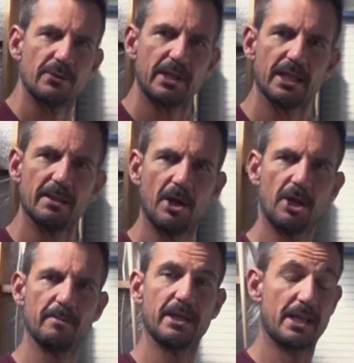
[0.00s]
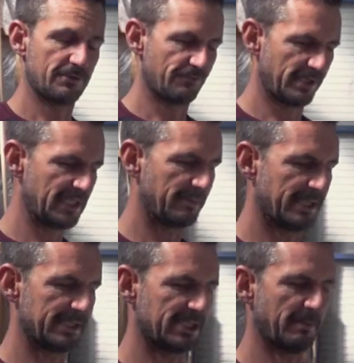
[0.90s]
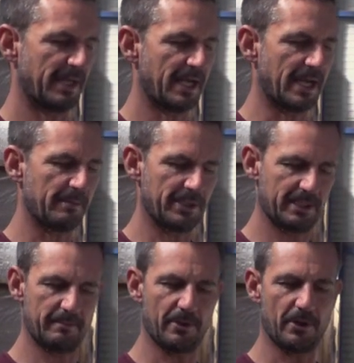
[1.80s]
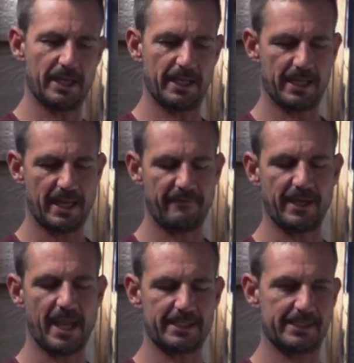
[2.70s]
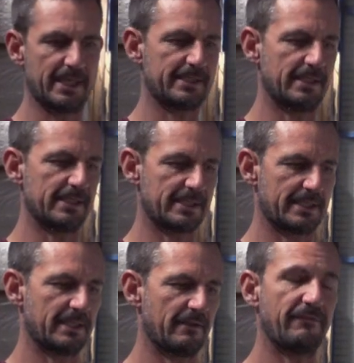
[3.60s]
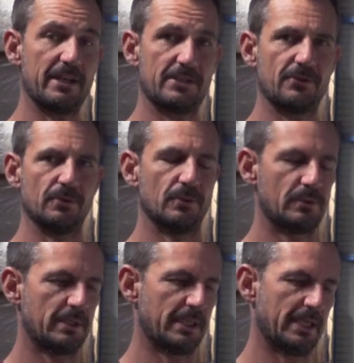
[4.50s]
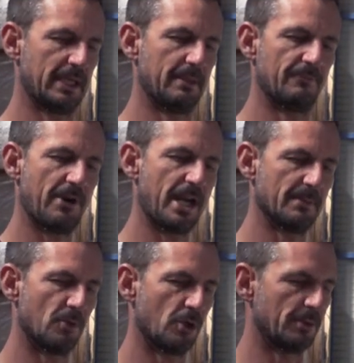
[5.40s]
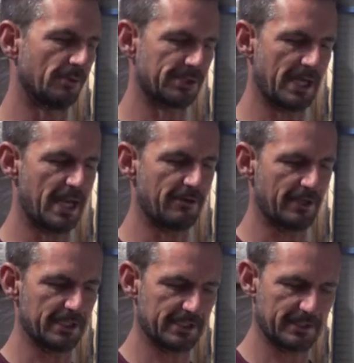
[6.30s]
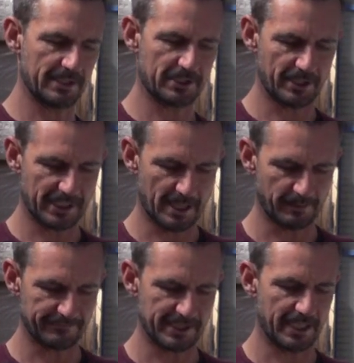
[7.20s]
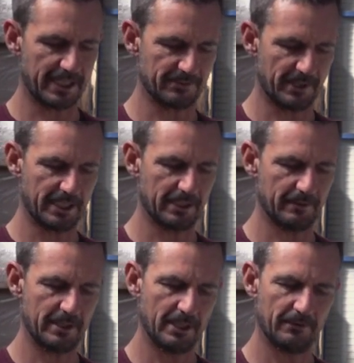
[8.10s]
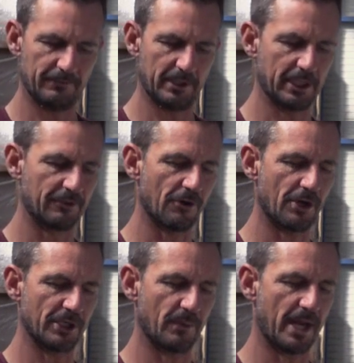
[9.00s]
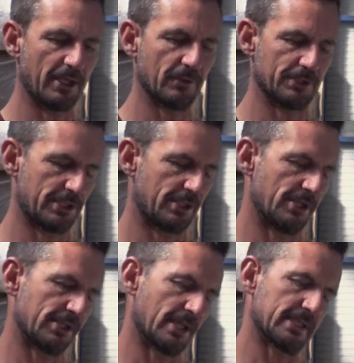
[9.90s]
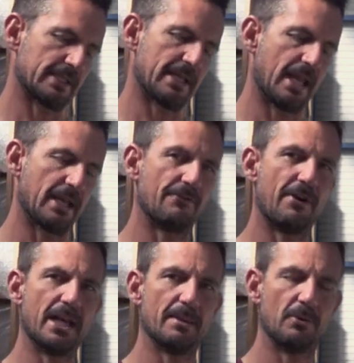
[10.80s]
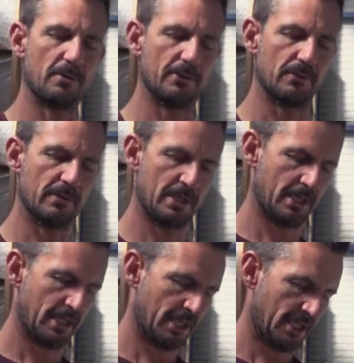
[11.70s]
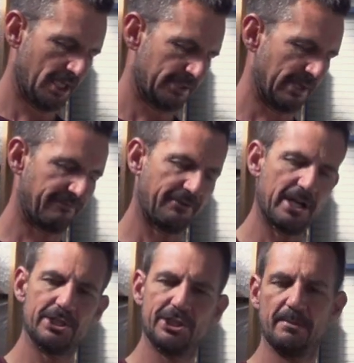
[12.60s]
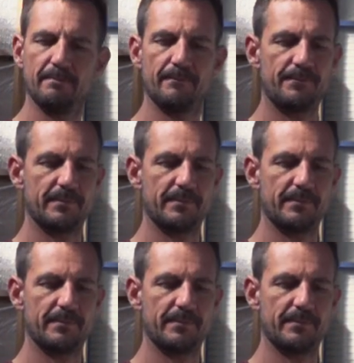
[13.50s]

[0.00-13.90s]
doing at the moment has really been sped up by having access to this Festool random orbital sander, and it's got a couple of settings where you can really grind away or just use it as a standard random orbital. So our friend Jim